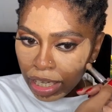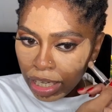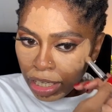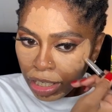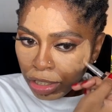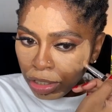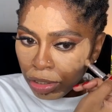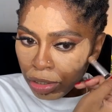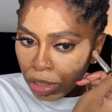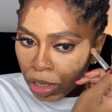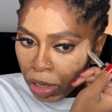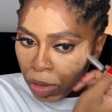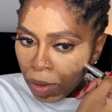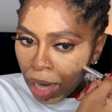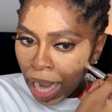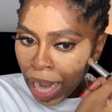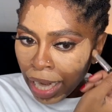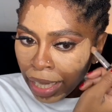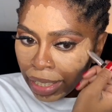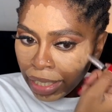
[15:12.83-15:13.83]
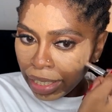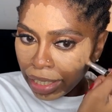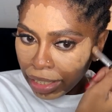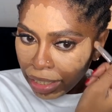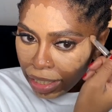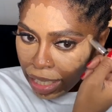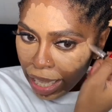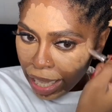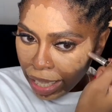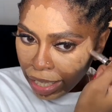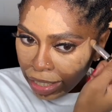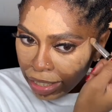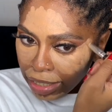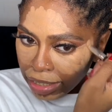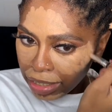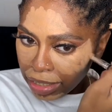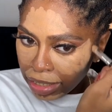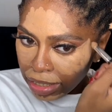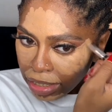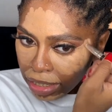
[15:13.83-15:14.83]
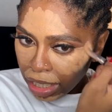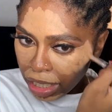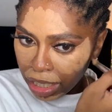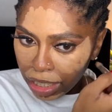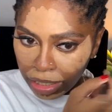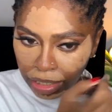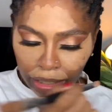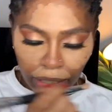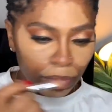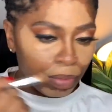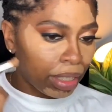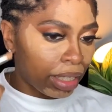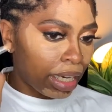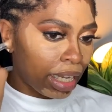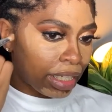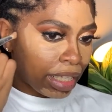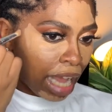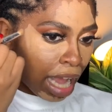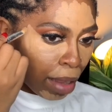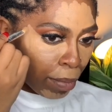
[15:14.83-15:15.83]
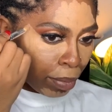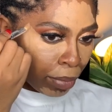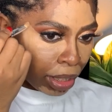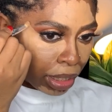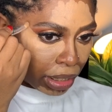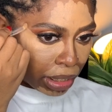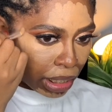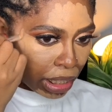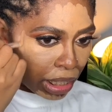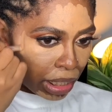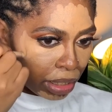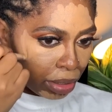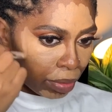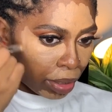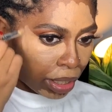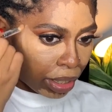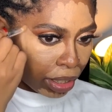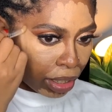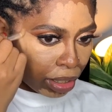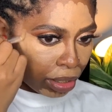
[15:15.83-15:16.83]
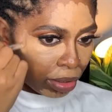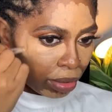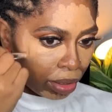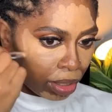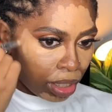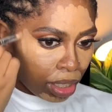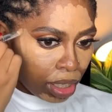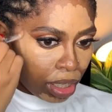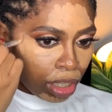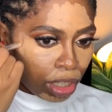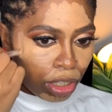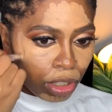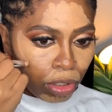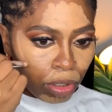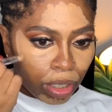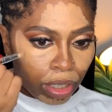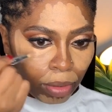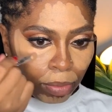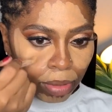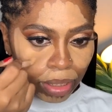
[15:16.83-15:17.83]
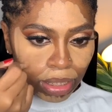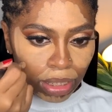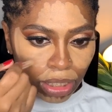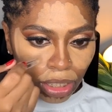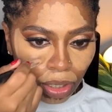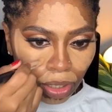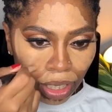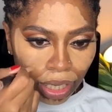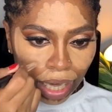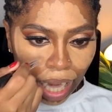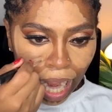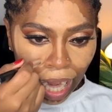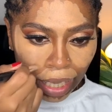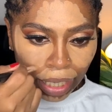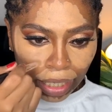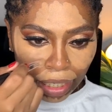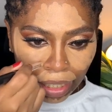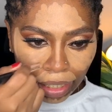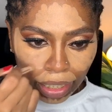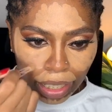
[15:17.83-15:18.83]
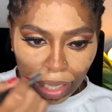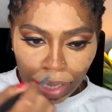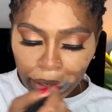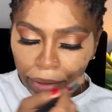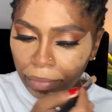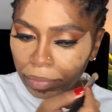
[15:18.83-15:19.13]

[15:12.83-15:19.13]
You know, I get that this is something that's happening to us right now. You know what I mean? So like I get that.